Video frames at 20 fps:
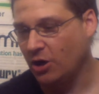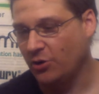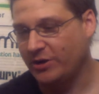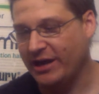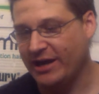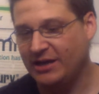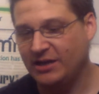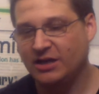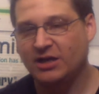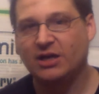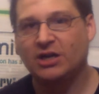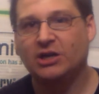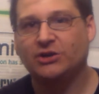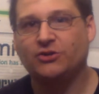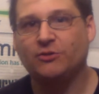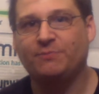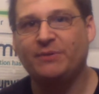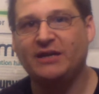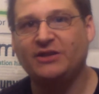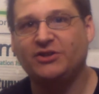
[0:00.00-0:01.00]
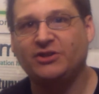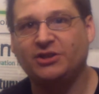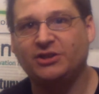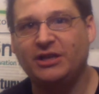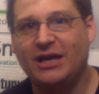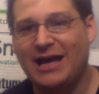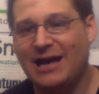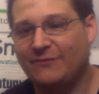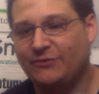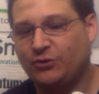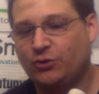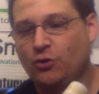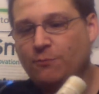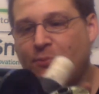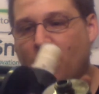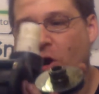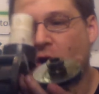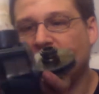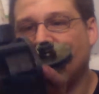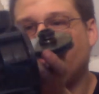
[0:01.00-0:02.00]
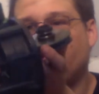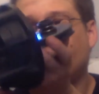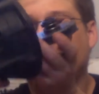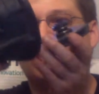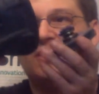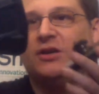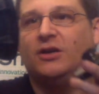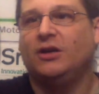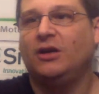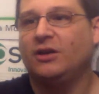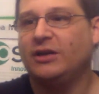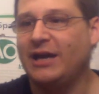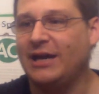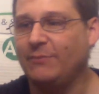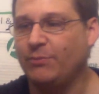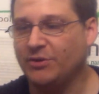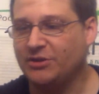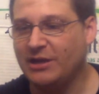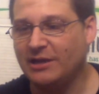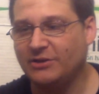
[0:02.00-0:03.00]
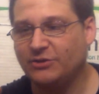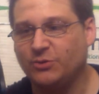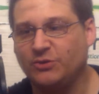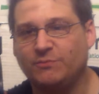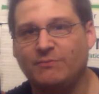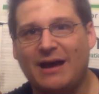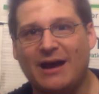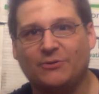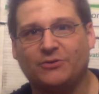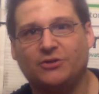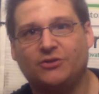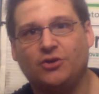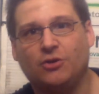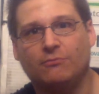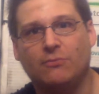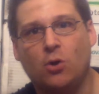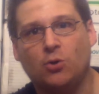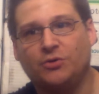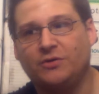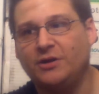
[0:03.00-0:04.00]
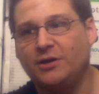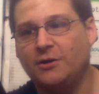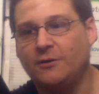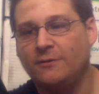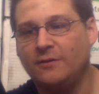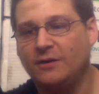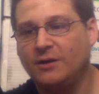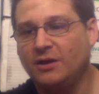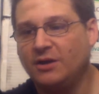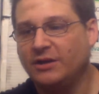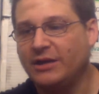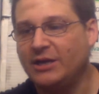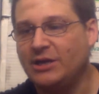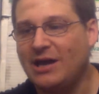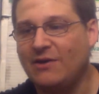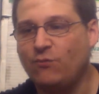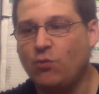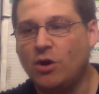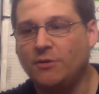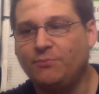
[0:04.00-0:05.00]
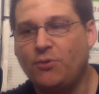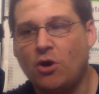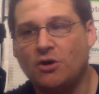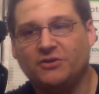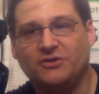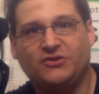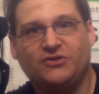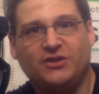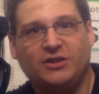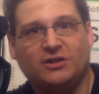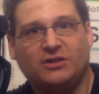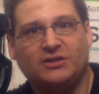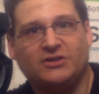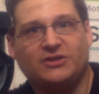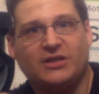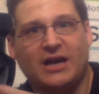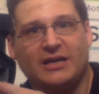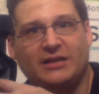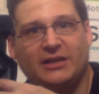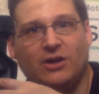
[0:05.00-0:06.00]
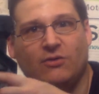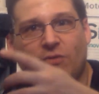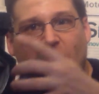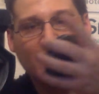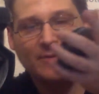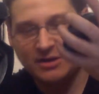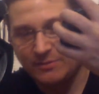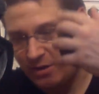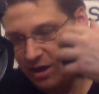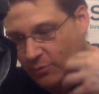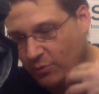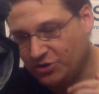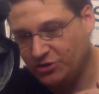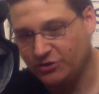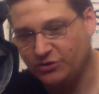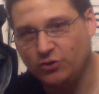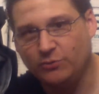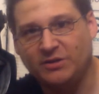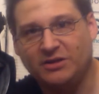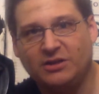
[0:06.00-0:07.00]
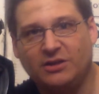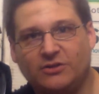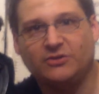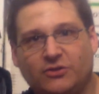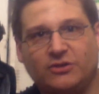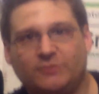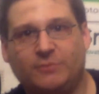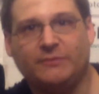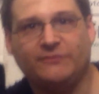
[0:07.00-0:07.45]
Okay, so basically you have two parts. Okay, pretend this was mounted to your motor here. Okay, you have one part of the seal inside here. Robert, come on, I want you to zoom in here so